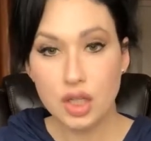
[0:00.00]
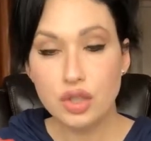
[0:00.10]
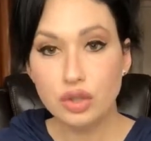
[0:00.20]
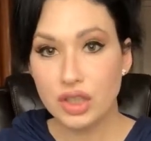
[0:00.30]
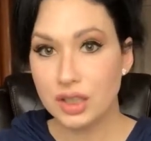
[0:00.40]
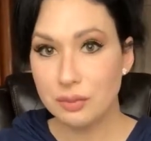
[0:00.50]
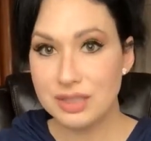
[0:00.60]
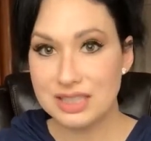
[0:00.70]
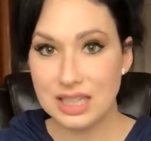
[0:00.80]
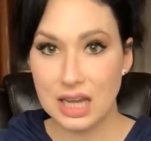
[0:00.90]
You look at
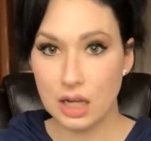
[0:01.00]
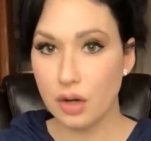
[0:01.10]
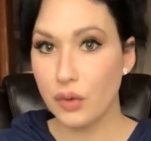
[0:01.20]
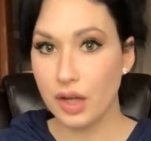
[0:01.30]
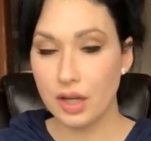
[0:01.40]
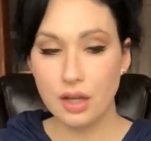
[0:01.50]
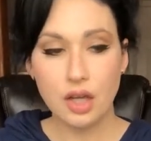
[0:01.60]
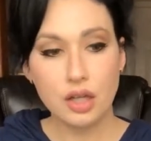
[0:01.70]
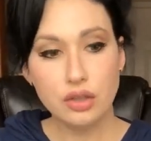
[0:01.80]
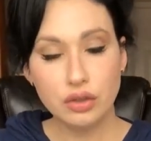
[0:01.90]
Louisiana, okay?
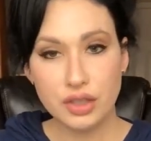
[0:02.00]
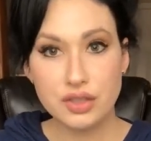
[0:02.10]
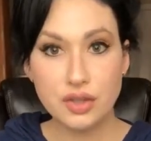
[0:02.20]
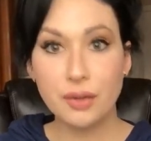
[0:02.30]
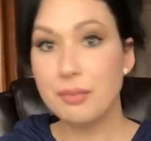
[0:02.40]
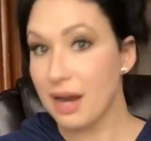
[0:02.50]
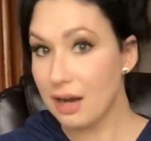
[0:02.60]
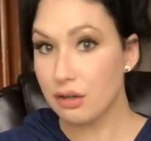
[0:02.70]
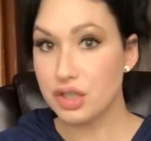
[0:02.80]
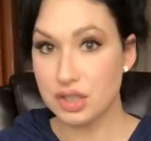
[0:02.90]
You look at certain
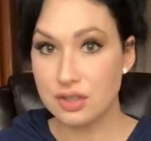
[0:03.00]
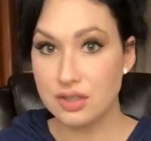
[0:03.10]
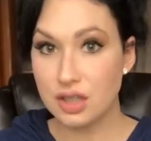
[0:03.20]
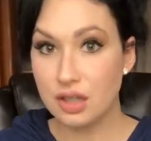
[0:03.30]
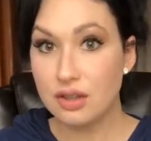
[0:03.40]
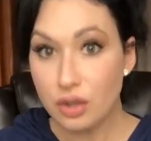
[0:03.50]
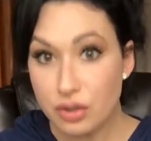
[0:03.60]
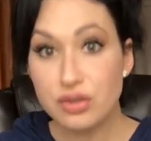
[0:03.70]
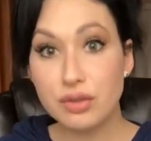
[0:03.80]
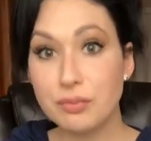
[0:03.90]
parishes.
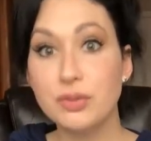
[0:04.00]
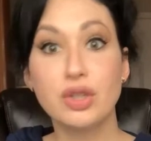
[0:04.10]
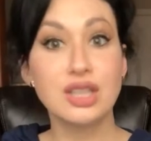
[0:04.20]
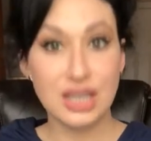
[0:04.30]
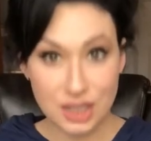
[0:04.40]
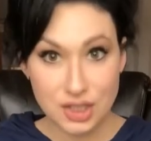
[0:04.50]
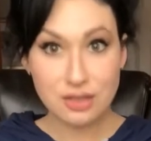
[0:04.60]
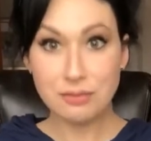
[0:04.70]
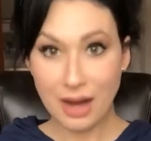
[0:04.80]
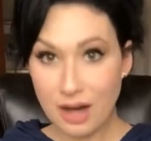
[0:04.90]
Those are your
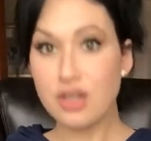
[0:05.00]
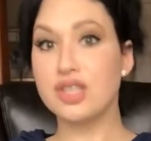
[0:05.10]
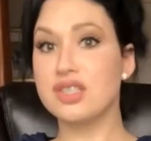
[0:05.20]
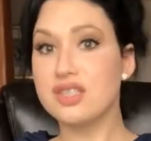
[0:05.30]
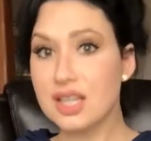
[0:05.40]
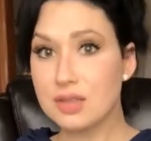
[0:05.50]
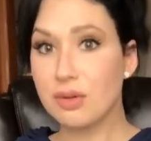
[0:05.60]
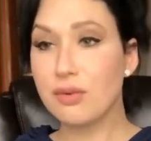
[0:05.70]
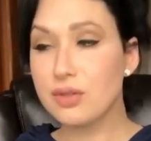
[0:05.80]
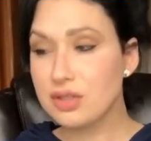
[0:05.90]
Cajun parishes. That's
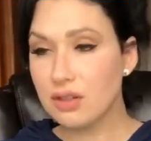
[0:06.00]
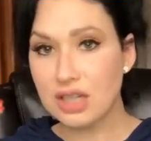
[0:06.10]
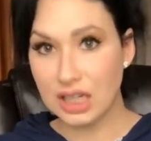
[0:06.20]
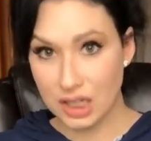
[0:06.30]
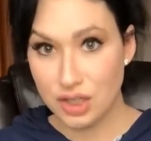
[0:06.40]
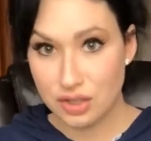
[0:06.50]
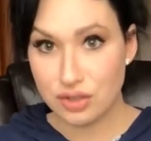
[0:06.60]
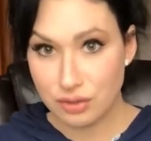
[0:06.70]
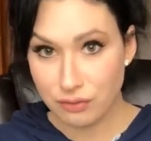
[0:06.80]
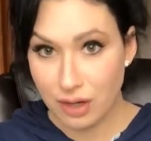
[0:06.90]
where most of your
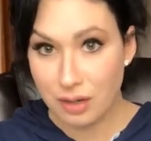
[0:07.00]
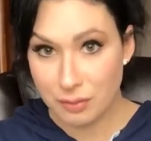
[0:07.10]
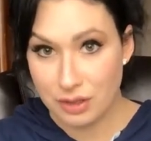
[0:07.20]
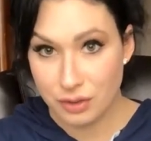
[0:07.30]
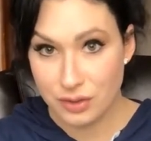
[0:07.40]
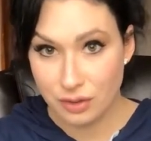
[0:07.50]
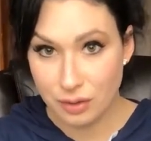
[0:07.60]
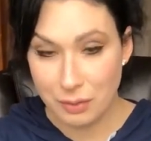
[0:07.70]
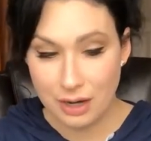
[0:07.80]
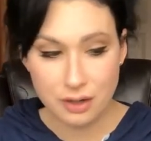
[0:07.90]
Cajuns are from, in those
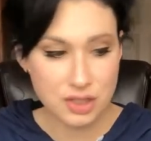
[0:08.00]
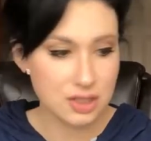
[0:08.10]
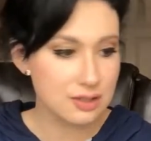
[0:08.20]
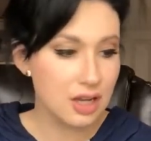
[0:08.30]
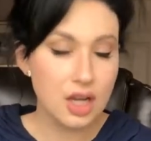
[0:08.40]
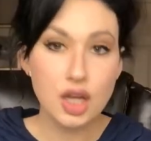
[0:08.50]
certain parishes.